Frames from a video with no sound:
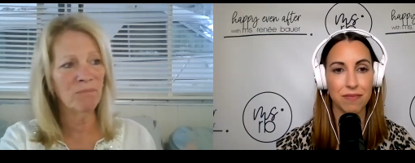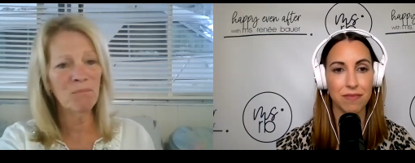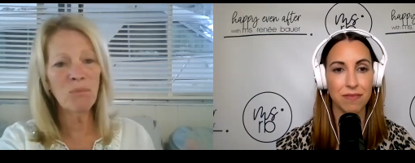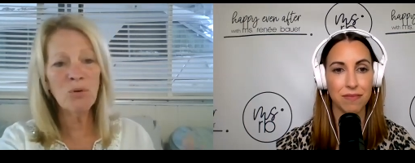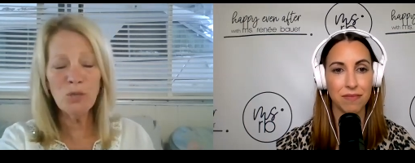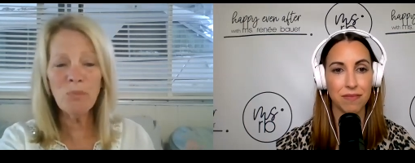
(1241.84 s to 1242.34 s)

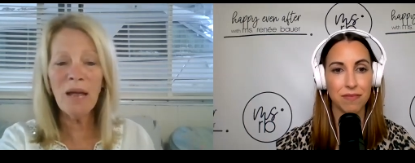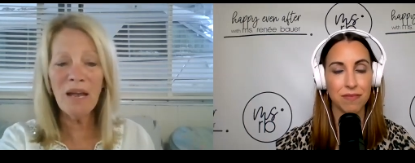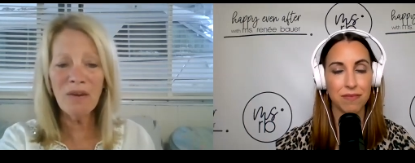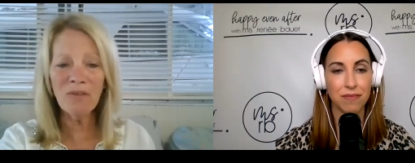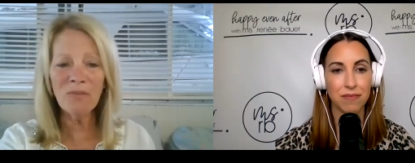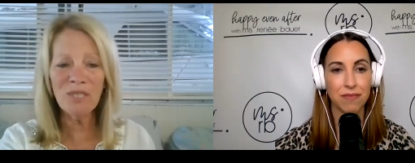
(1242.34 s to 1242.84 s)
Speaker 1: pushback
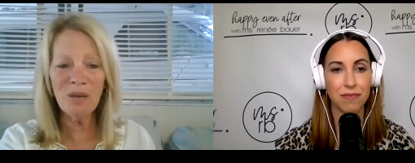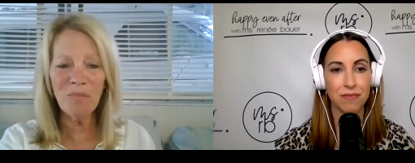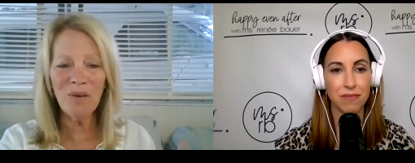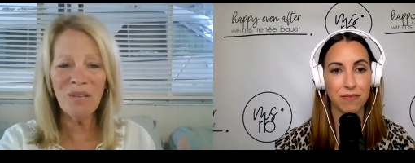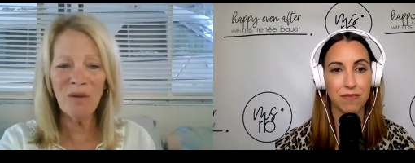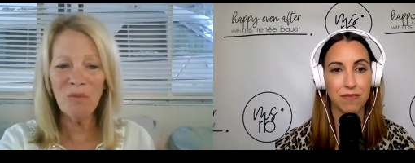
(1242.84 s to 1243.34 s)
from
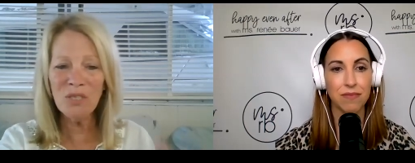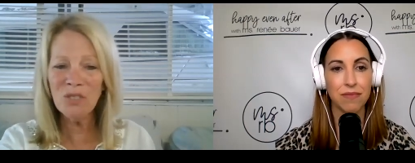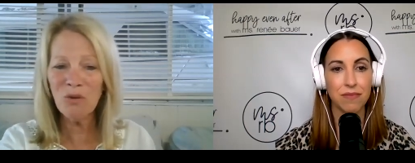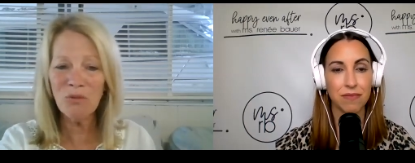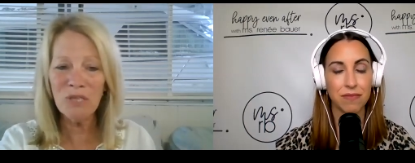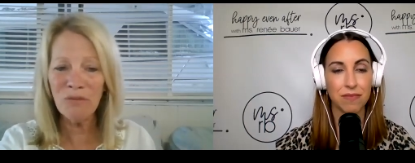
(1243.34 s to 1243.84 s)
somebody that was
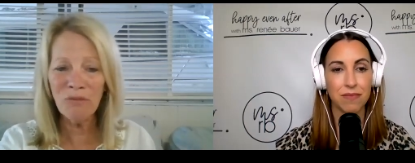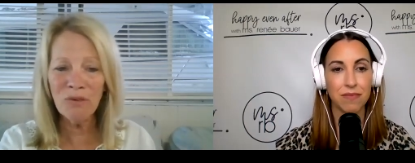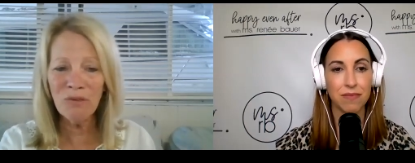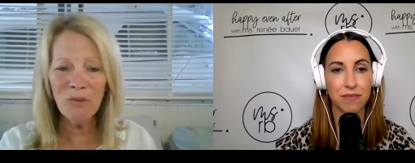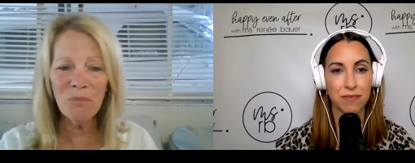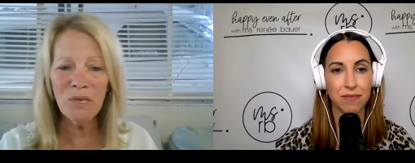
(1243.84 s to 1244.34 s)
so different
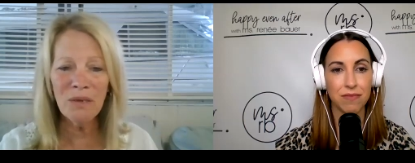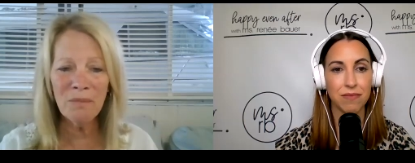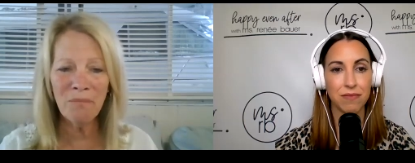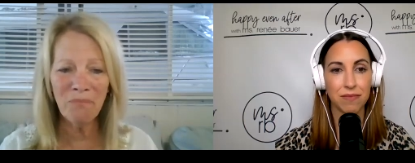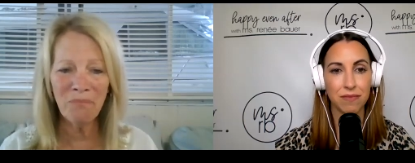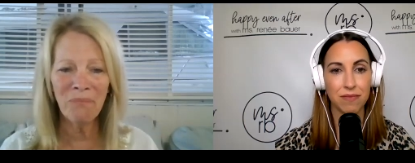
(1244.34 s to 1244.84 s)
from me?
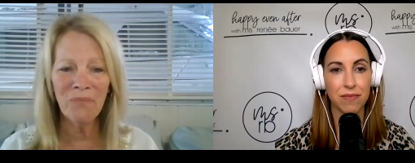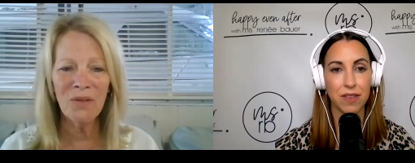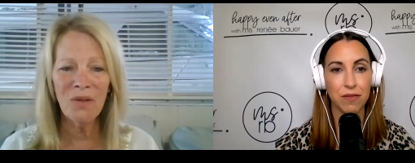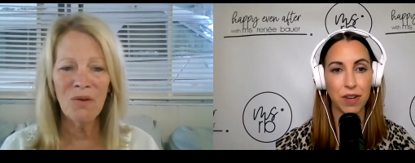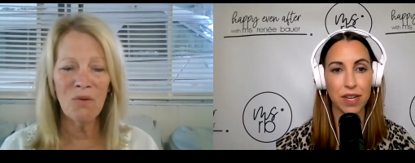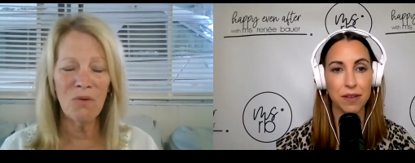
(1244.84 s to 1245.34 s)

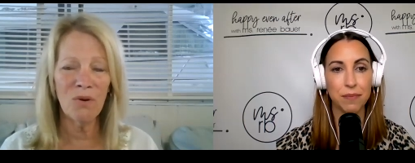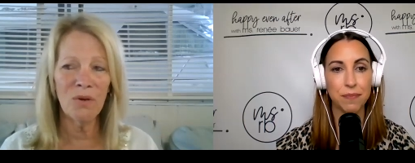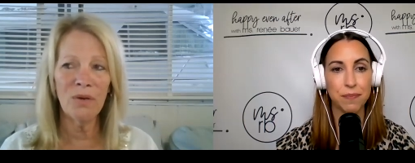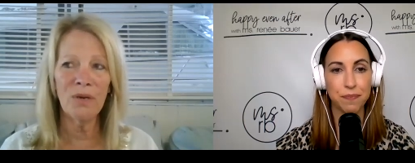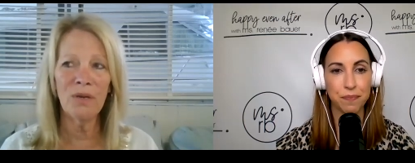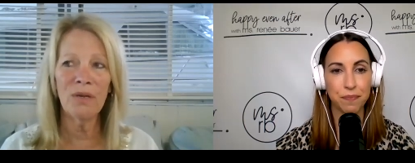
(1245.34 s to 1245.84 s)
Right. Or,
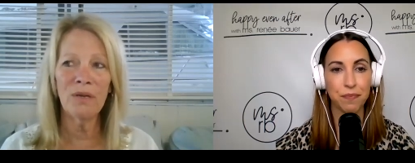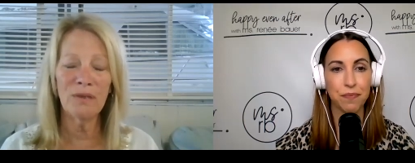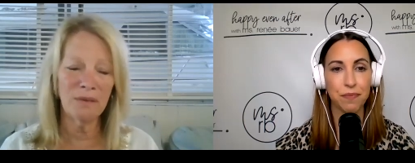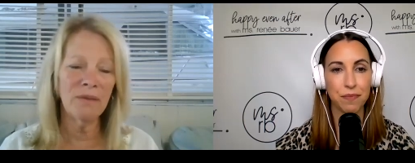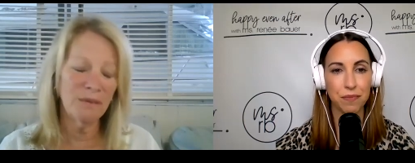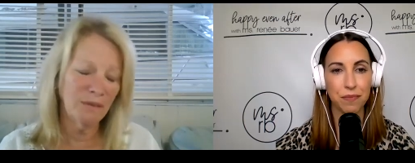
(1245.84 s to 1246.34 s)

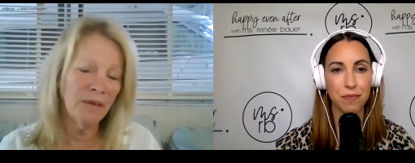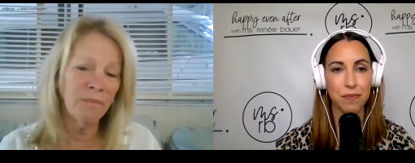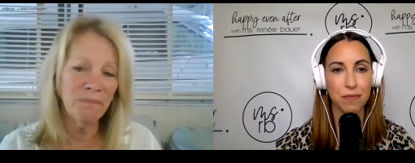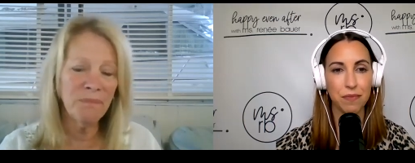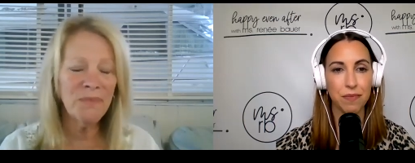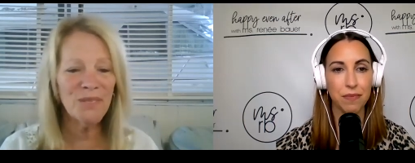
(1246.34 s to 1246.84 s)
uh, yeah,
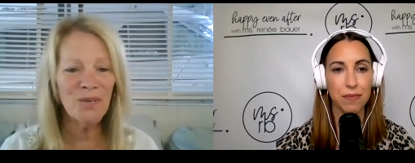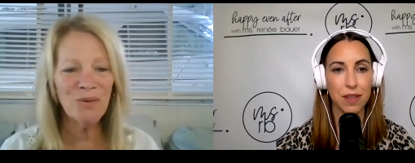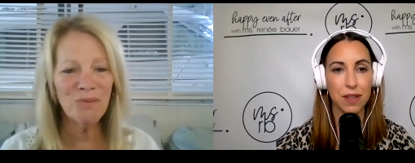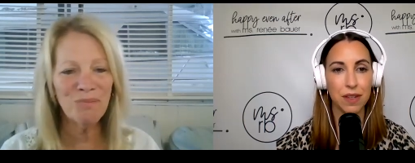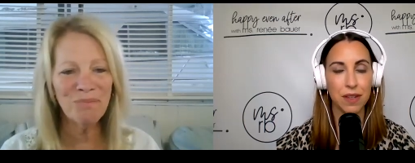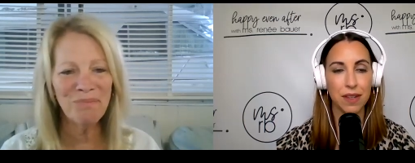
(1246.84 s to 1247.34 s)

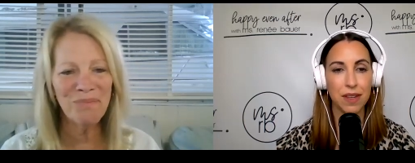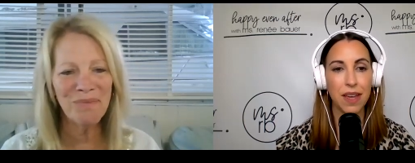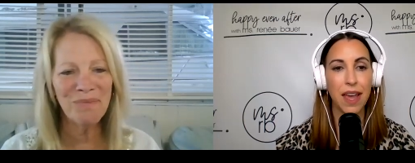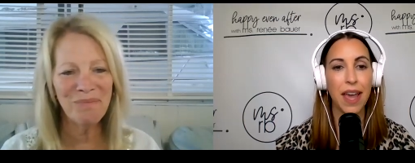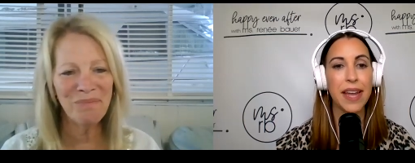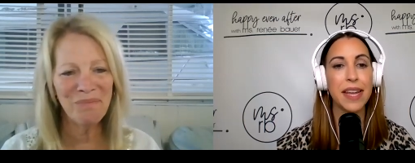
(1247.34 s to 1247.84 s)
so.
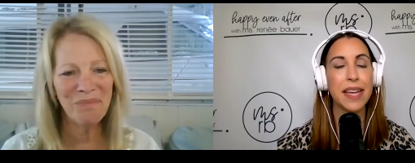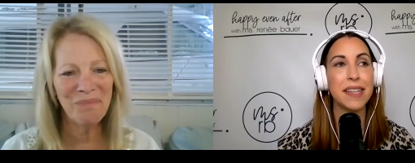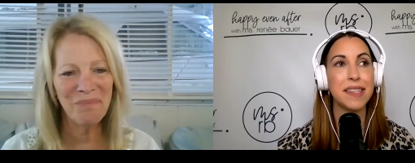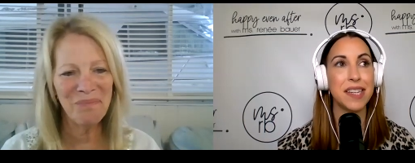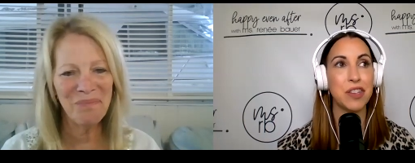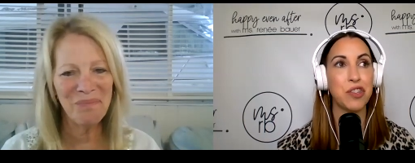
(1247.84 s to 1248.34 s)

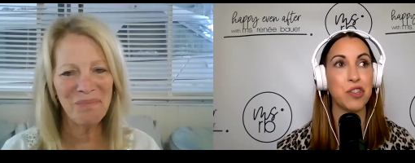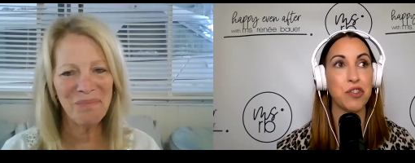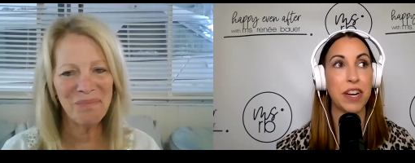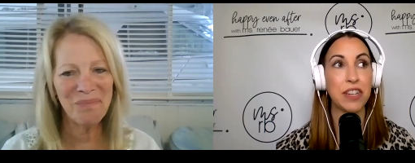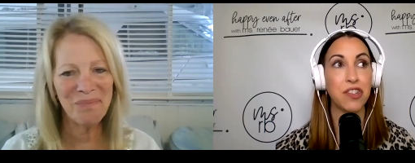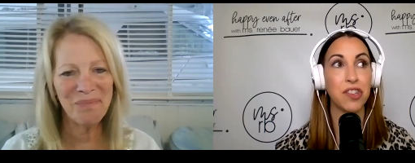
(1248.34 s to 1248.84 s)
Speaker 2: Is it a
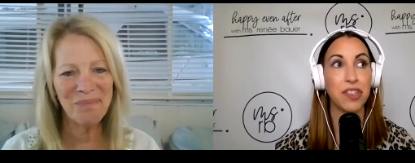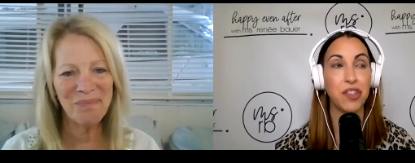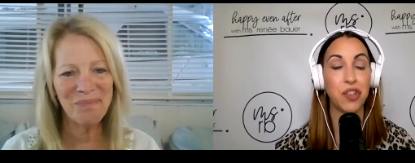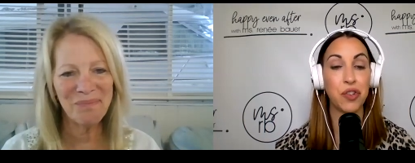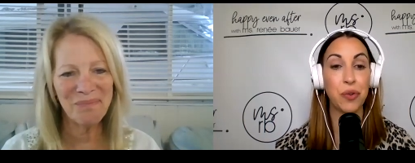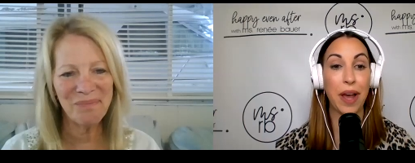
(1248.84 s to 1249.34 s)
stretch
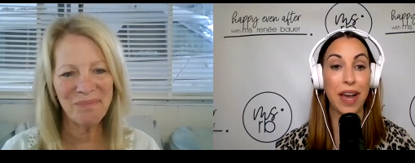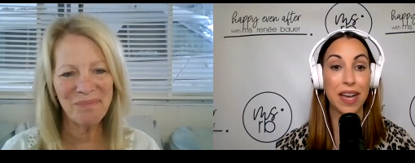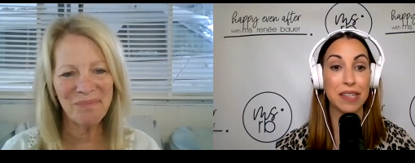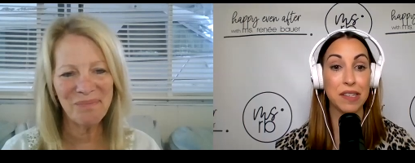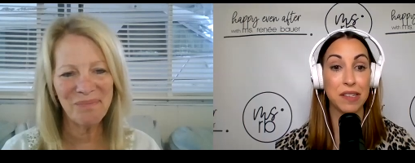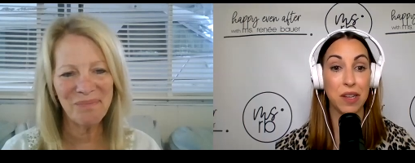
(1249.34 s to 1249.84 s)
to
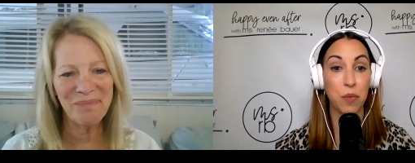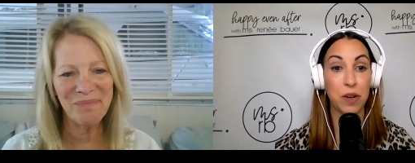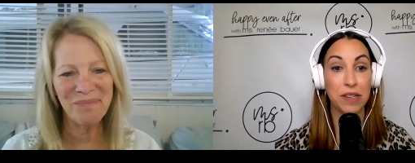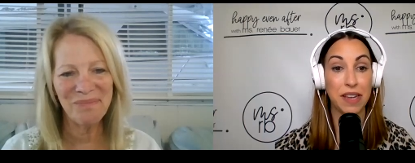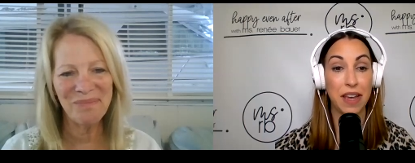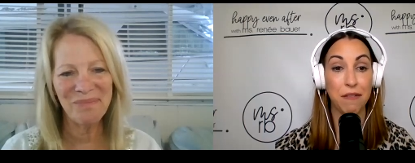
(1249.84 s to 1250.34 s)
ask
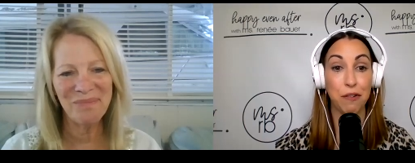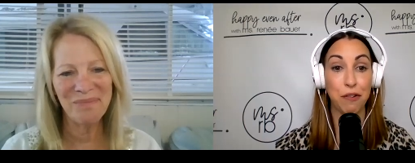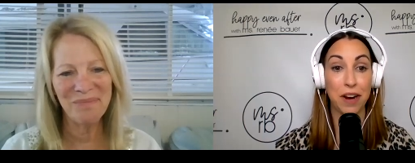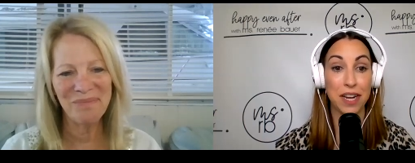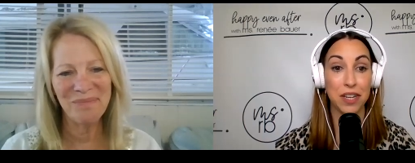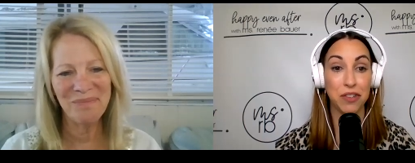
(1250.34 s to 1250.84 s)
someone to have
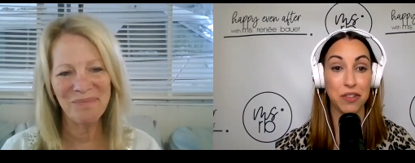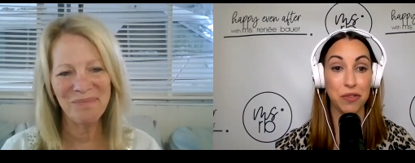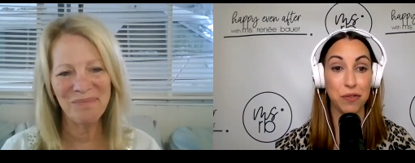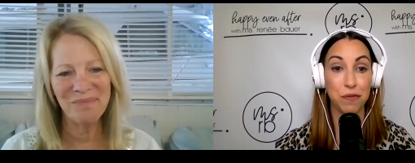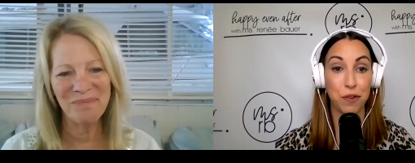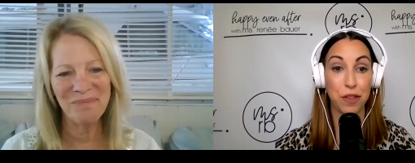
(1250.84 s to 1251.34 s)

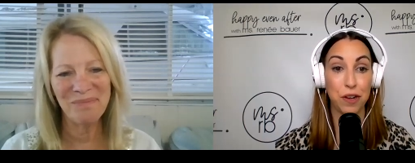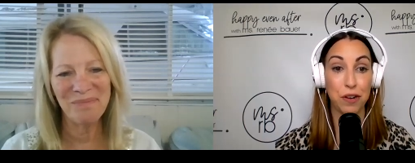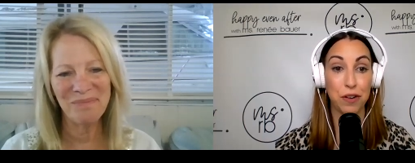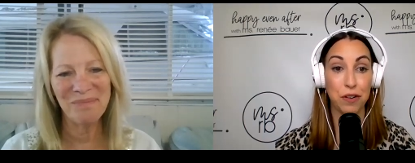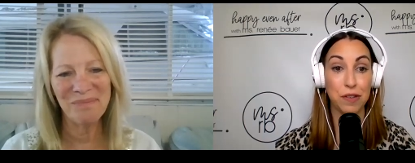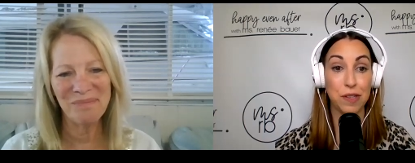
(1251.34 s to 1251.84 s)
gratitude for
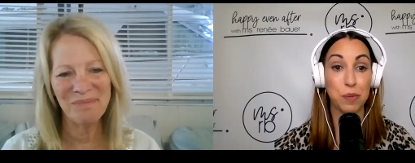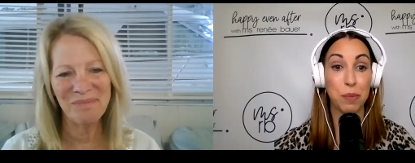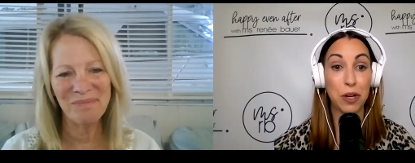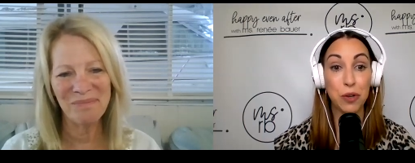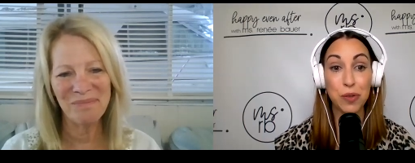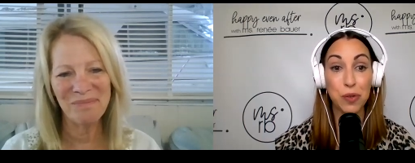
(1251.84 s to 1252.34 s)
their
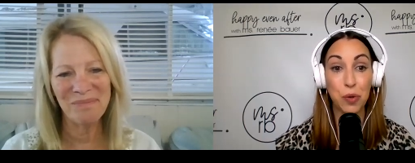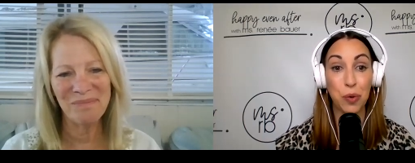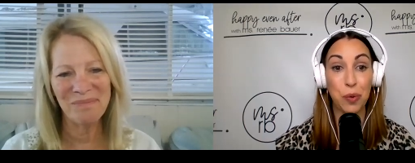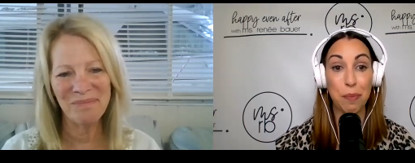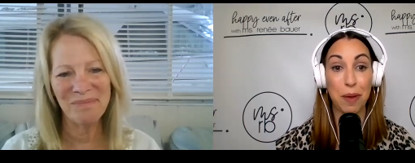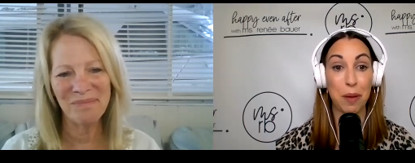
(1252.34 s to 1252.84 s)
spouse
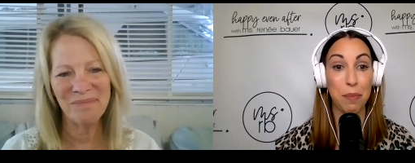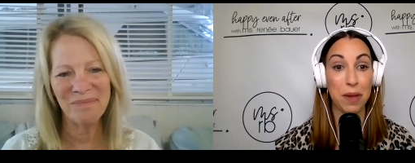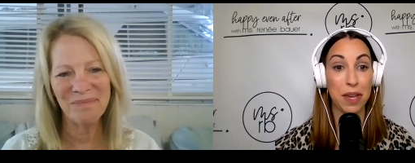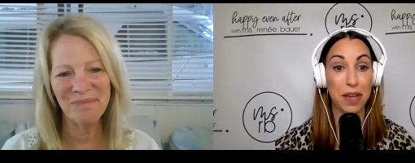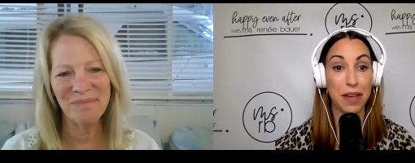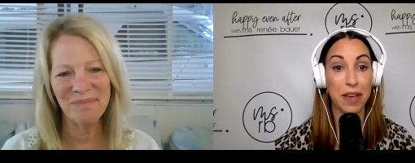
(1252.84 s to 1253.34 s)
who
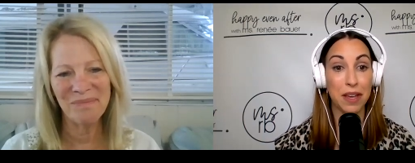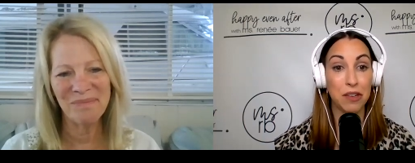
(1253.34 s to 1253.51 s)
maybe